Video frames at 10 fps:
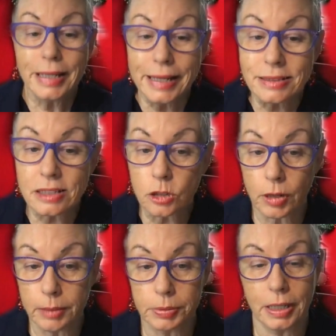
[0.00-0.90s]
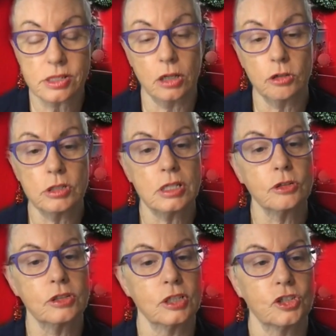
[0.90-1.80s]
It's a great placeholder until
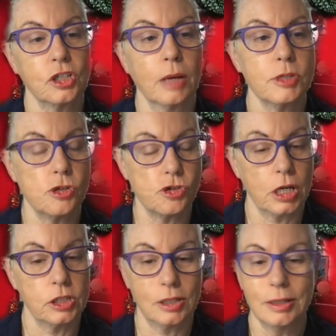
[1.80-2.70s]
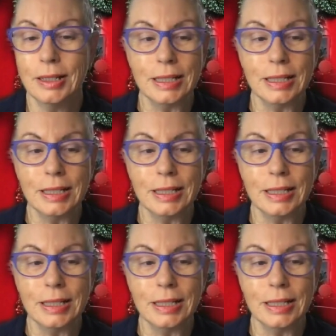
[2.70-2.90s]
such time as you change it.